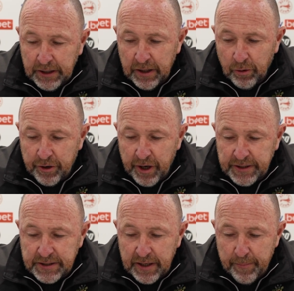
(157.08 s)
know,
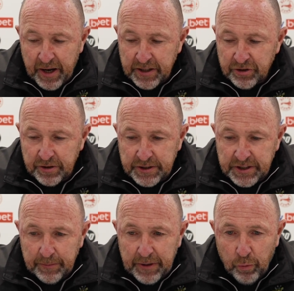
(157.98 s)
credit to their manager and the
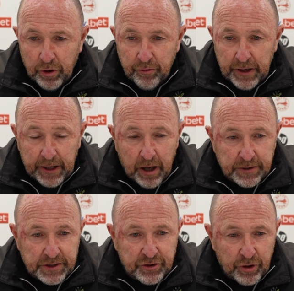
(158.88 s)
team. They worked really
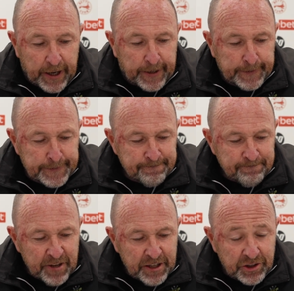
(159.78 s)
hard to try and
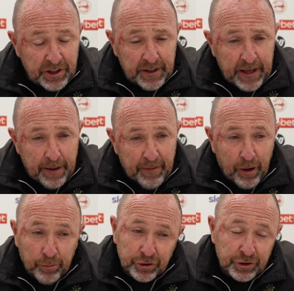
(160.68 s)
see the game
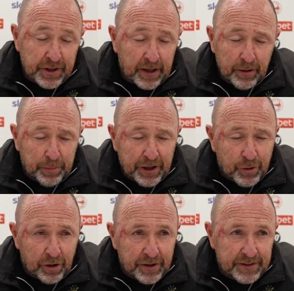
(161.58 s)
out, but just that little bit of
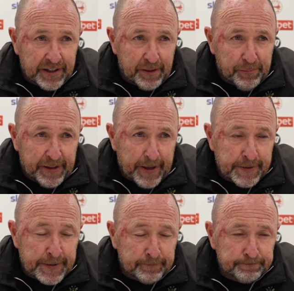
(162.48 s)
quality did them in the
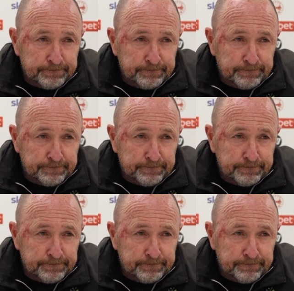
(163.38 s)
end.